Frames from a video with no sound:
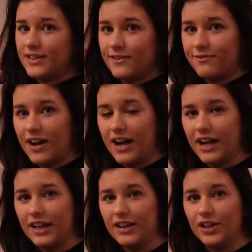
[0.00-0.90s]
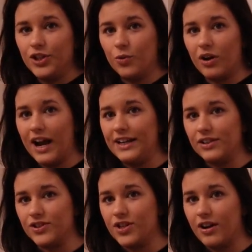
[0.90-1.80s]
to find your
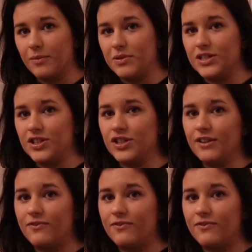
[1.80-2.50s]
ideal starting position.